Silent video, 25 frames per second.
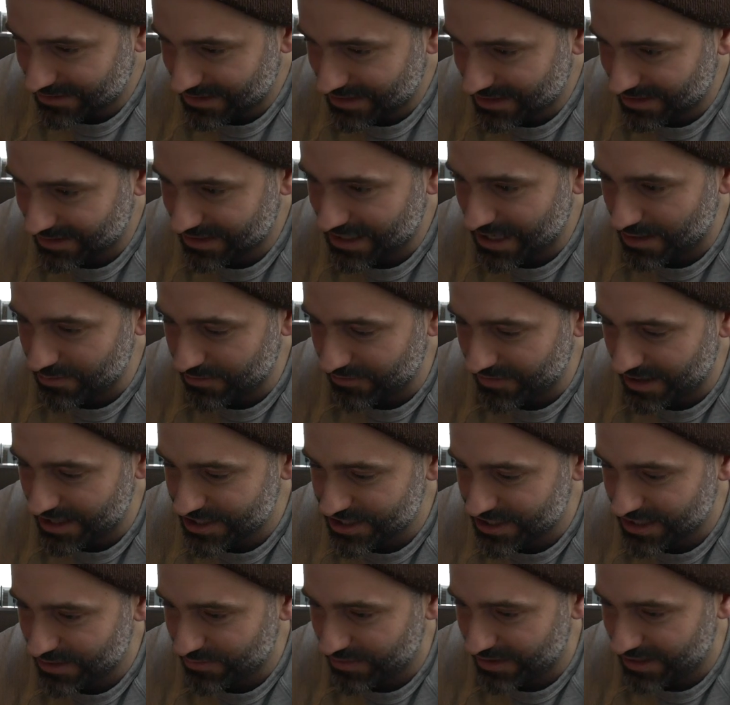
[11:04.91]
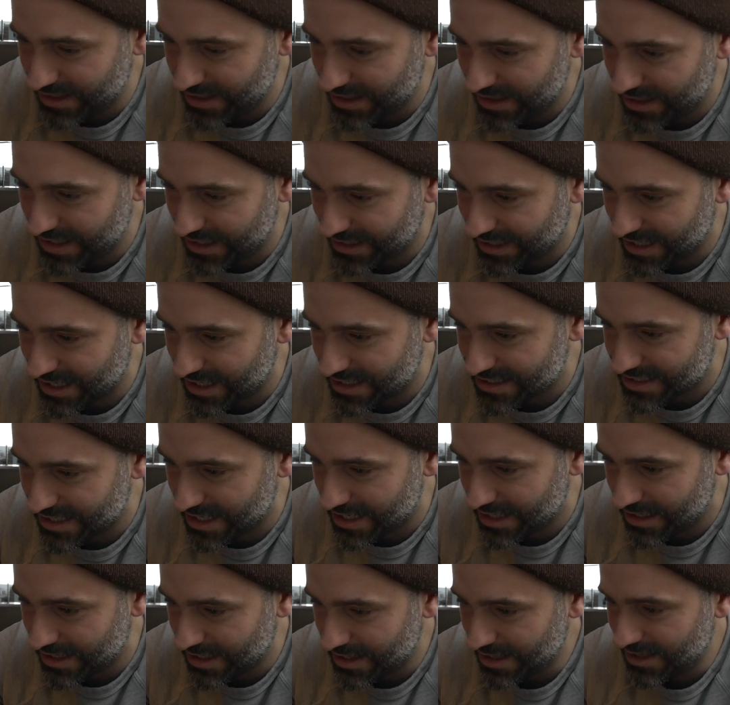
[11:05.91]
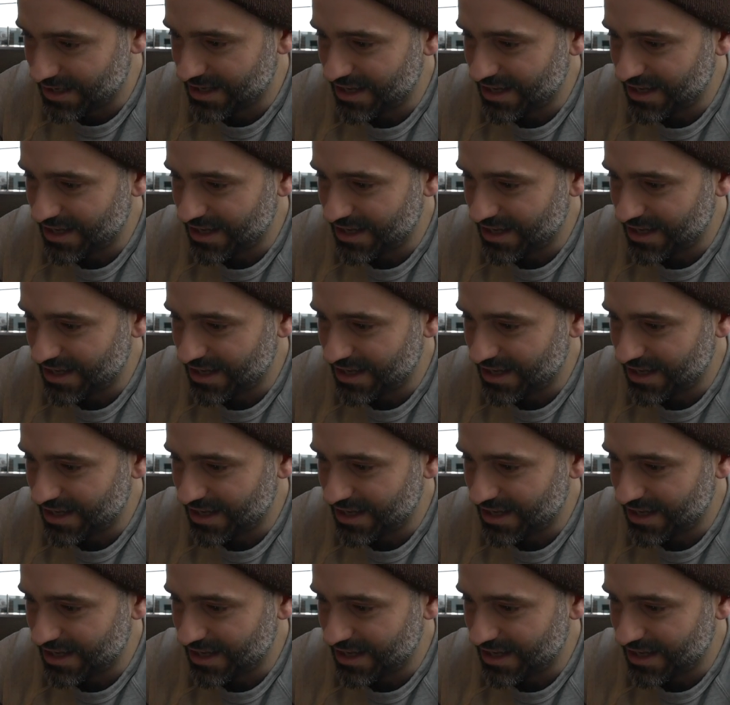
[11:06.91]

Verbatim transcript: it'll come eventually when the internet kicks in,